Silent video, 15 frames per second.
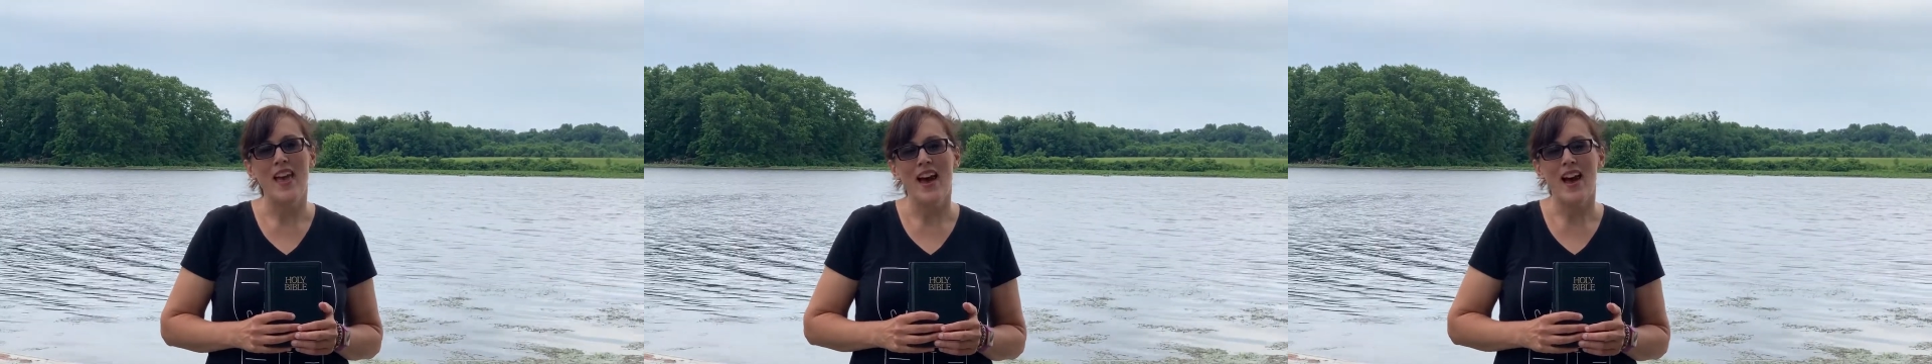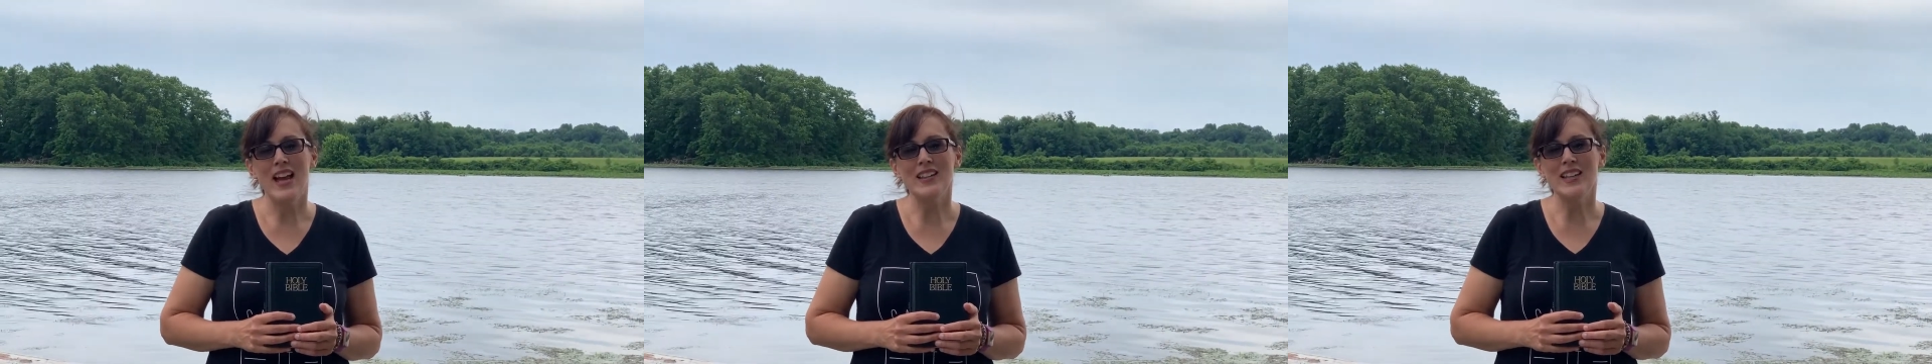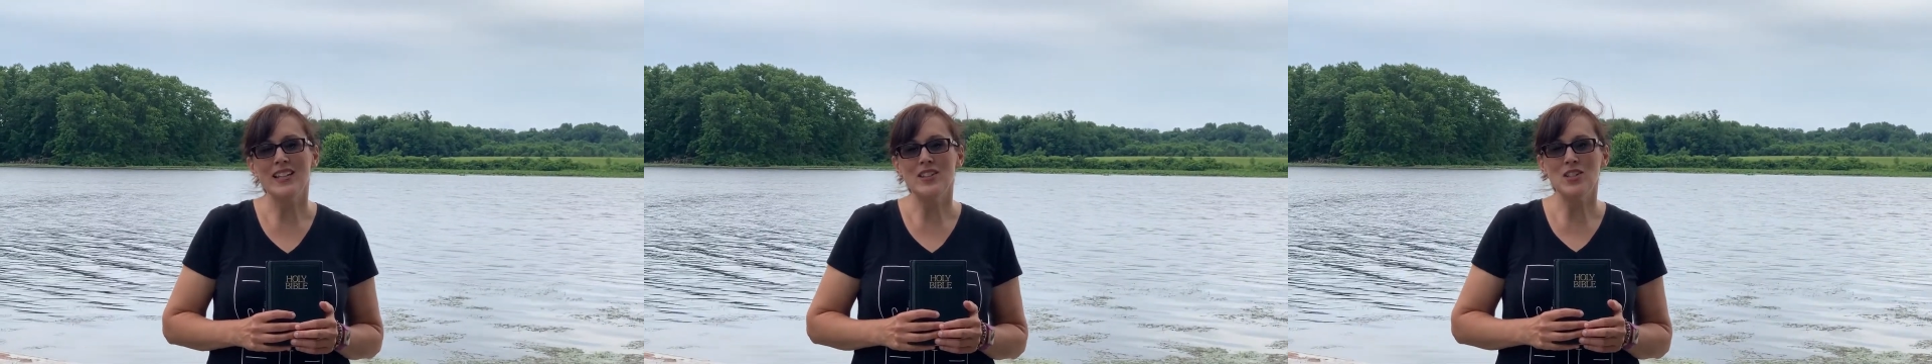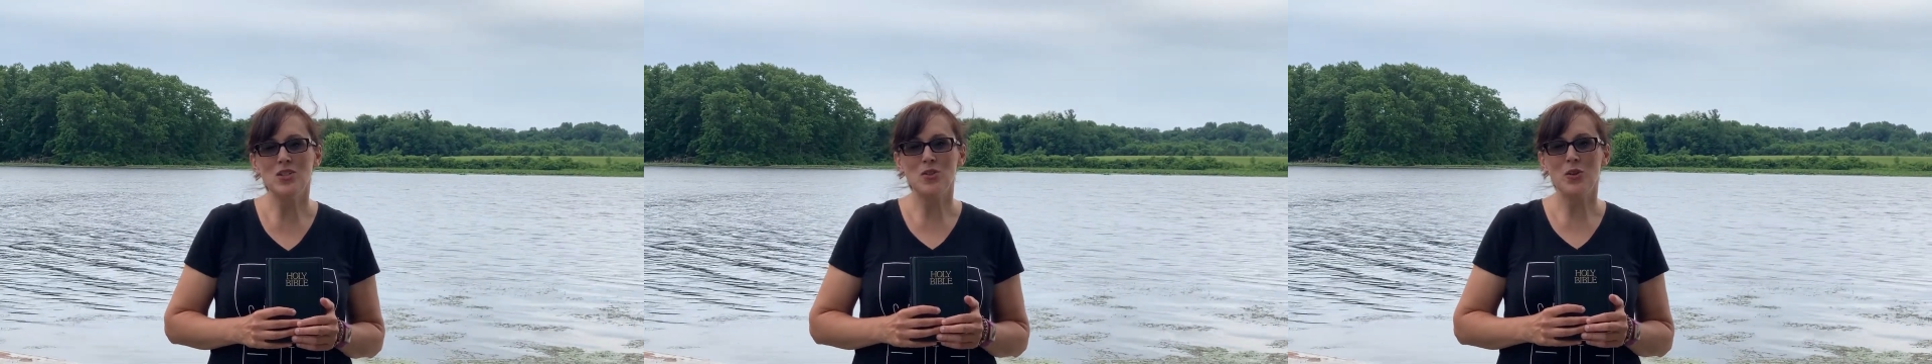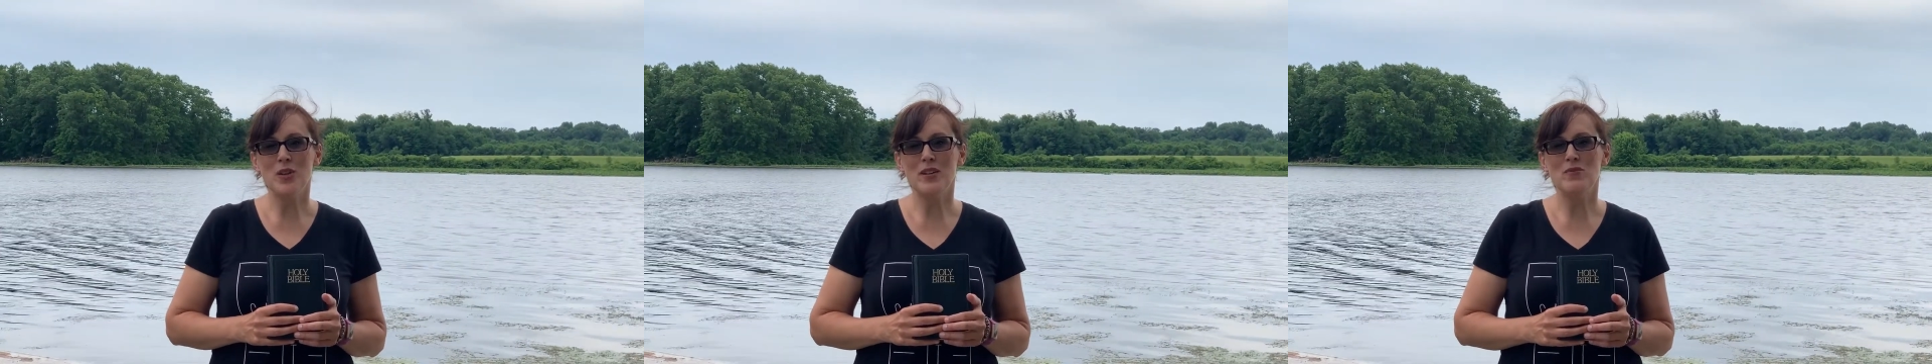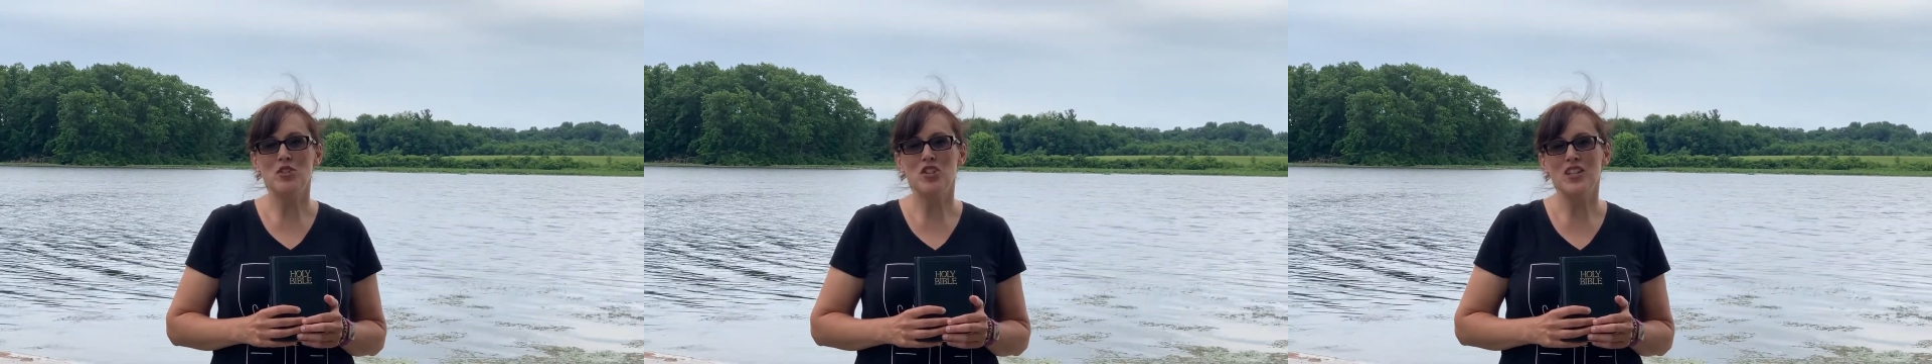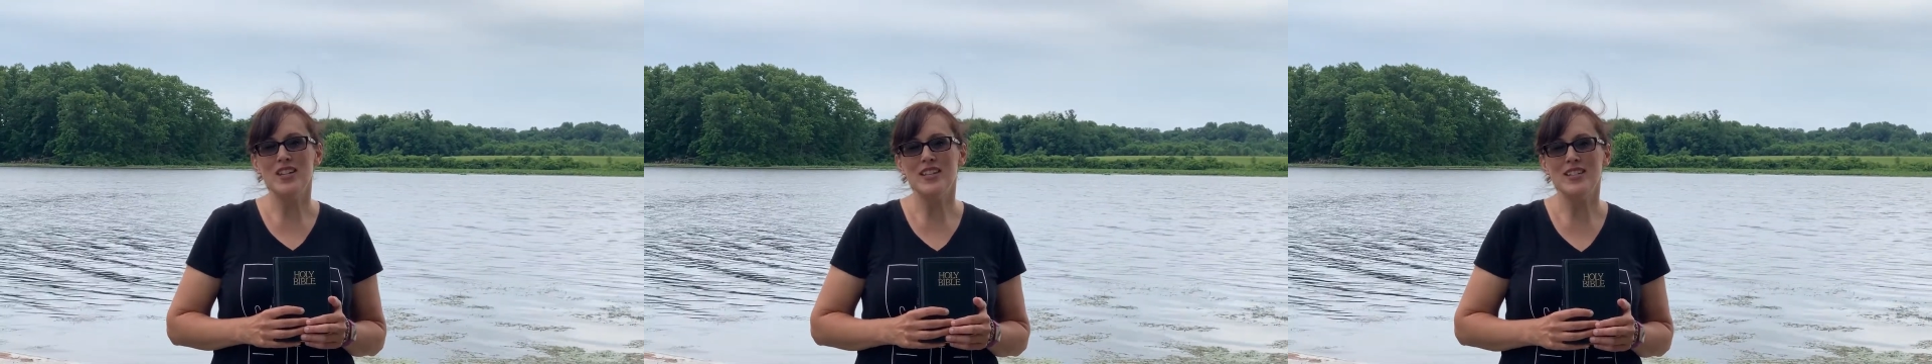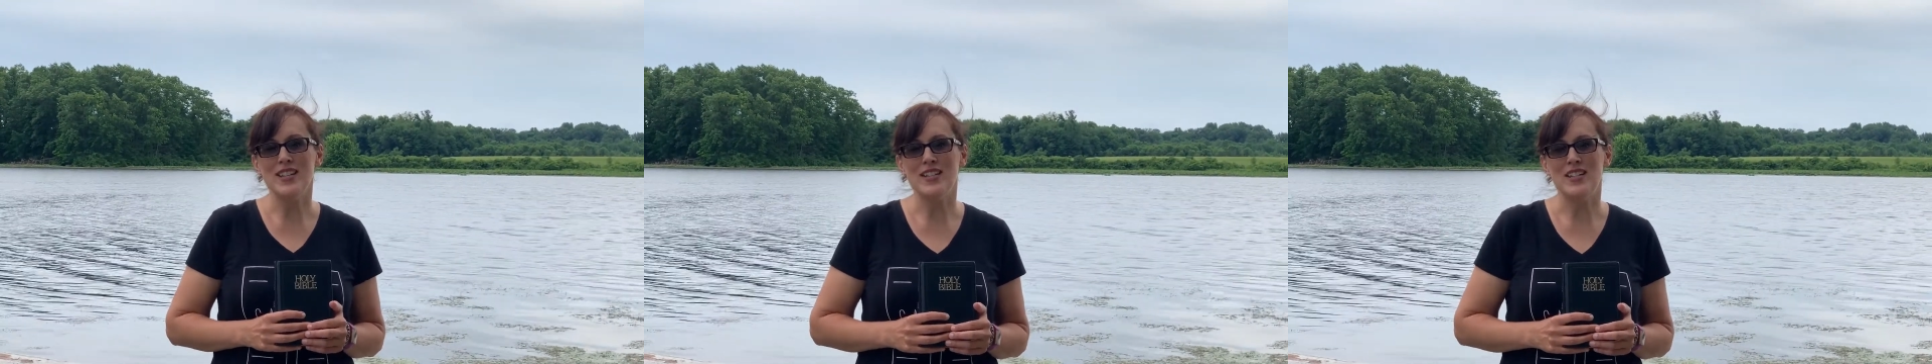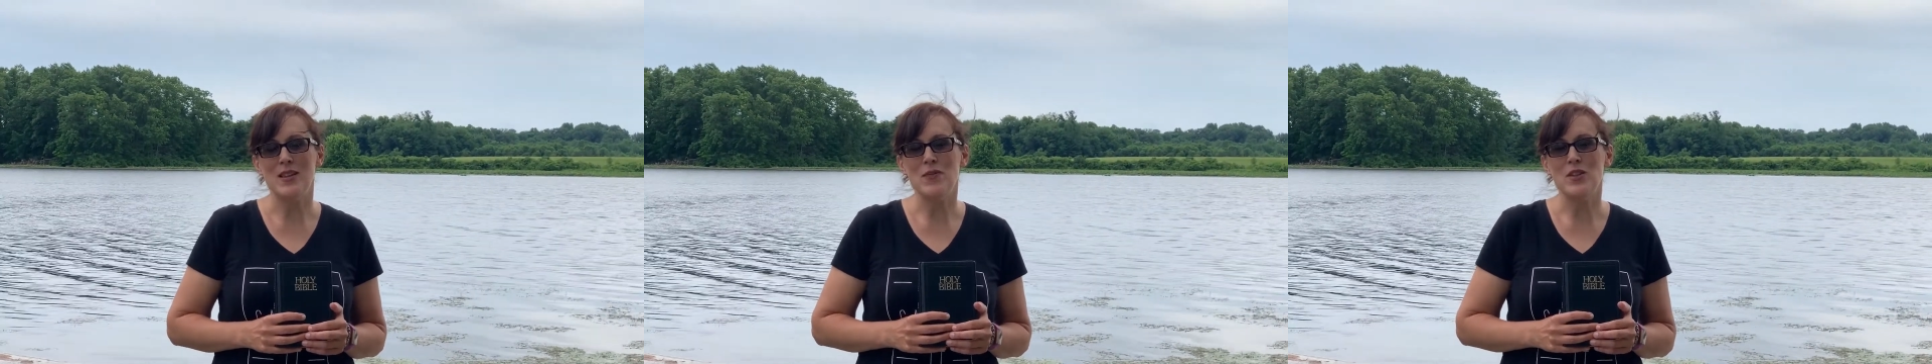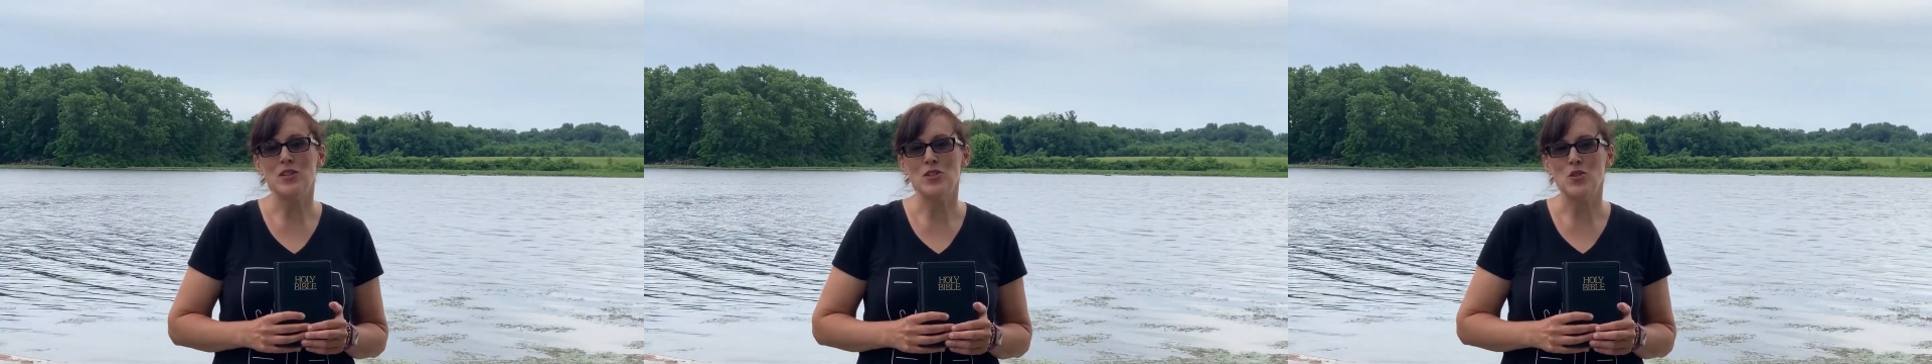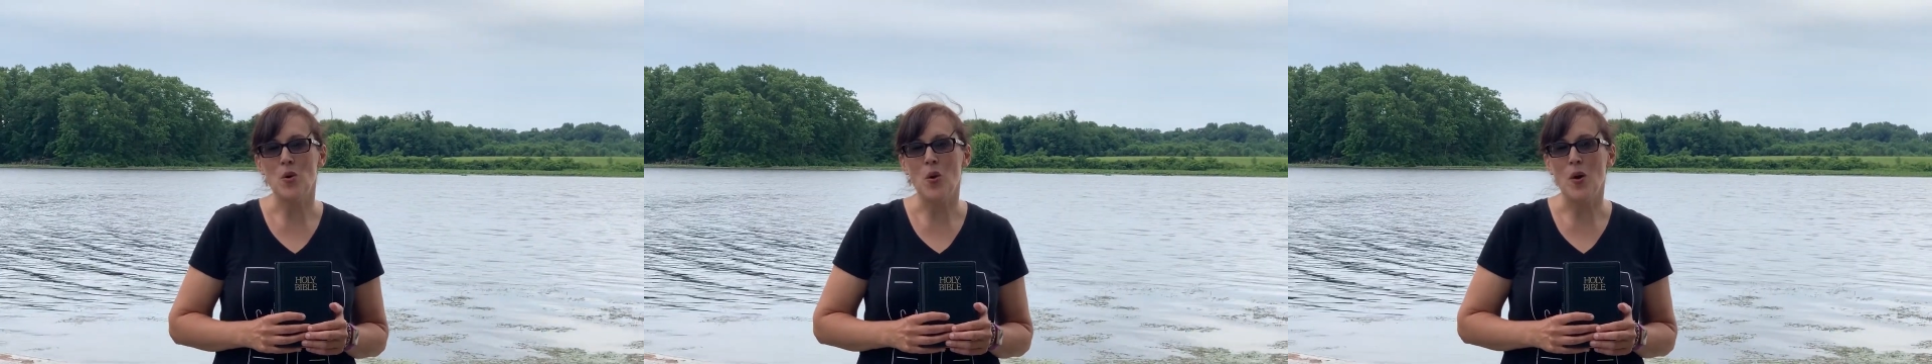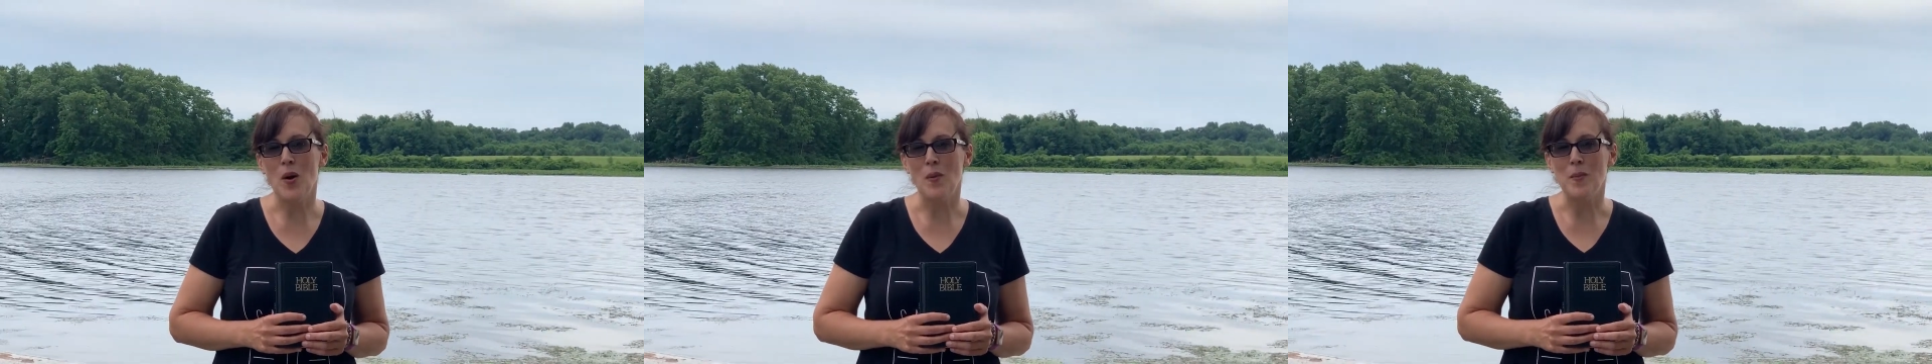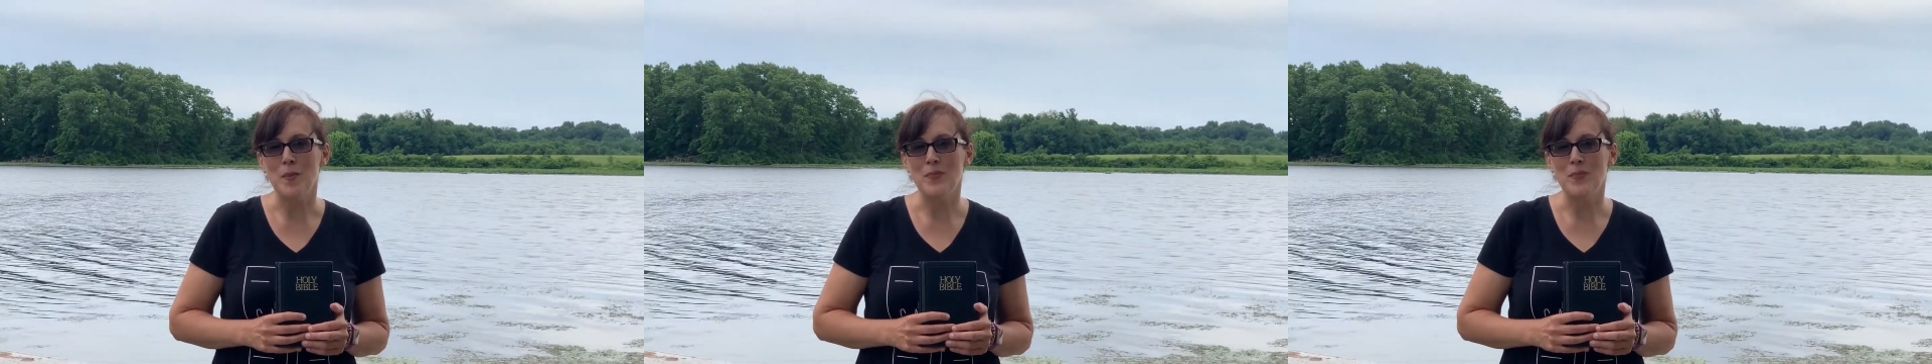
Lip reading: I like the story of Jesus and the storm.